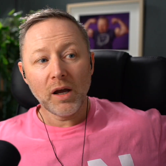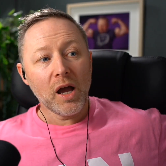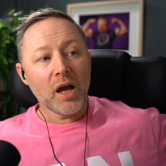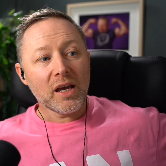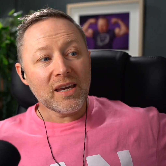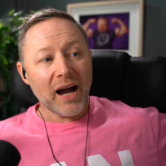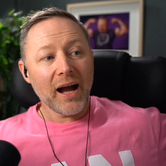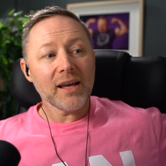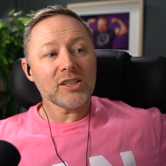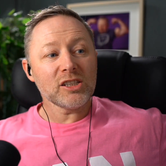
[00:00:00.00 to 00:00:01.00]
He
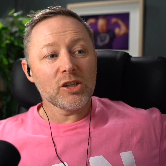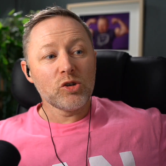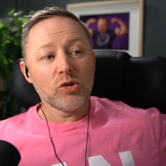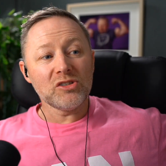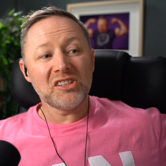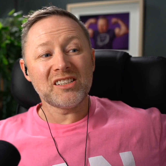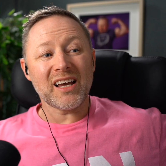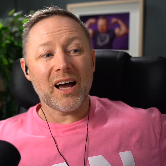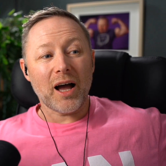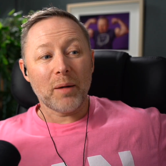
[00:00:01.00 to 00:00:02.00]
actually uses
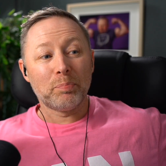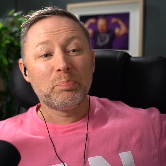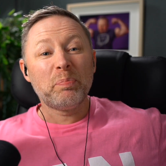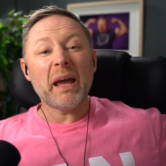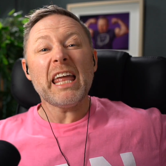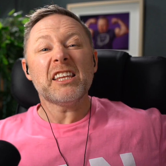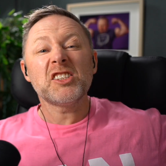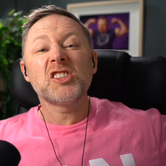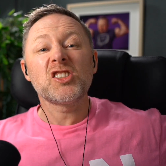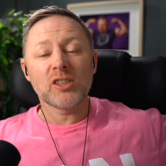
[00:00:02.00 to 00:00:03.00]
a
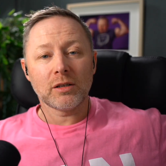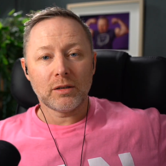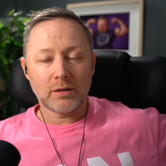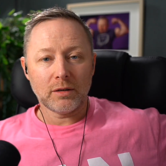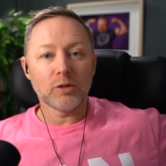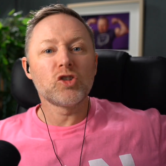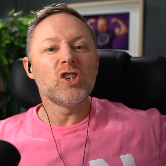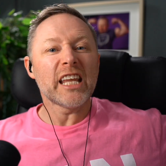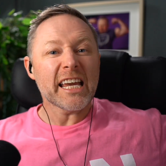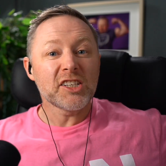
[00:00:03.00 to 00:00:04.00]
bits
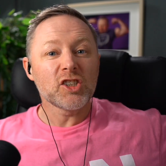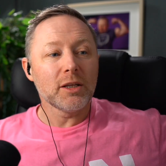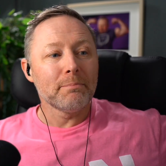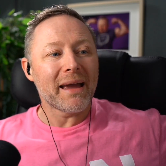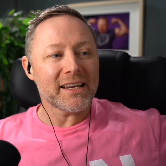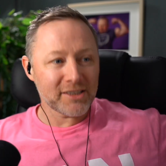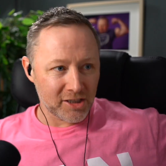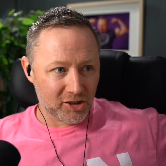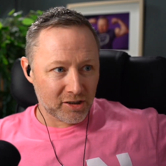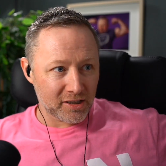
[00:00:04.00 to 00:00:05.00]
donation
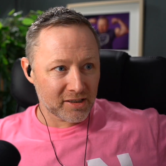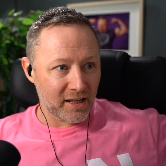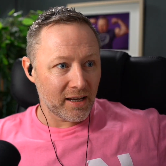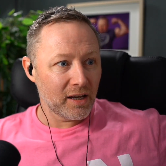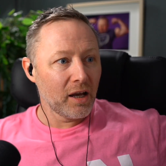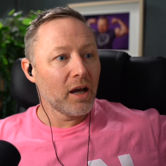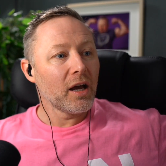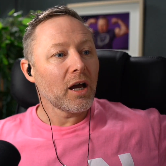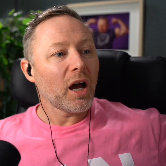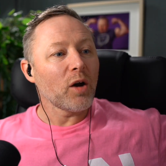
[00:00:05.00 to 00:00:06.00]
message to say,
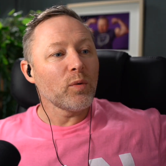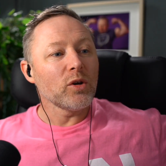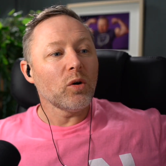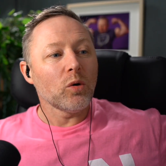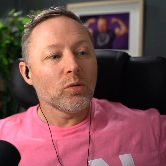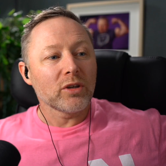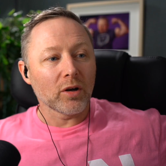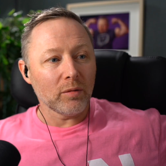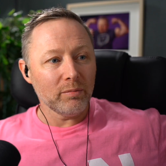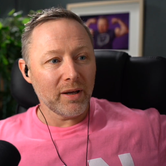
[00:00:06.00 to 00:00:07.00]
"How are you holding
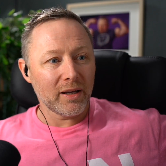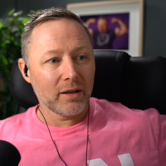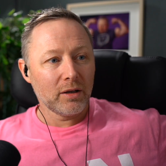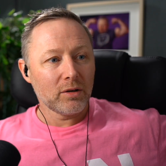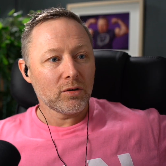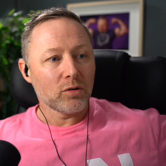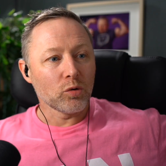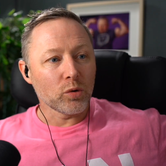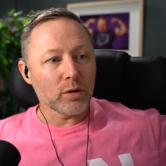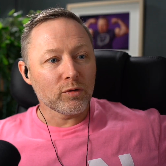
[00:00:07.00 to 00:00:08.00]
up, mate?
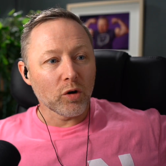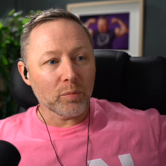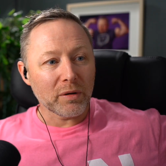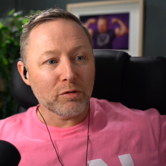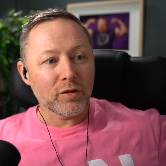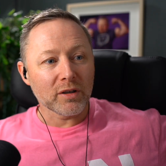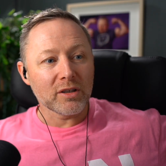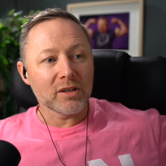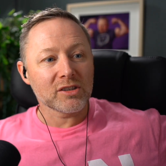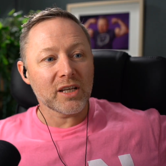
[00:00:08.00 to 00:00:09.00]
No, you've not been feeling
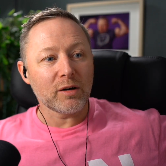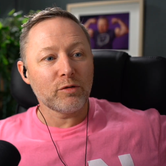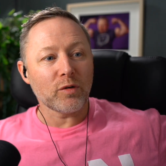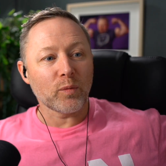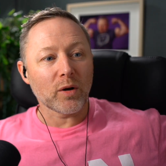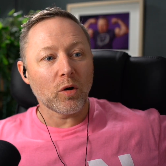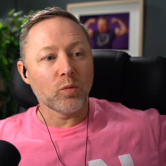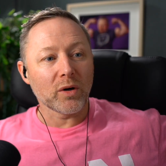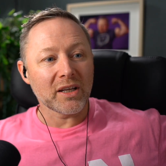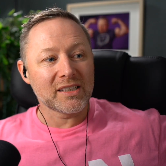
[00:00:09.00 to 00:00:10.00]
yourself. We're all
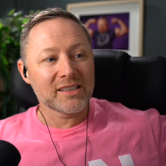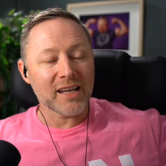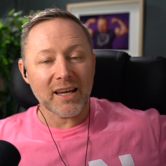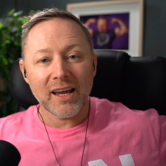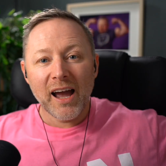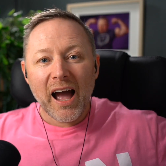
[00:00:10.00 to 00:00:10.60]
worried sick."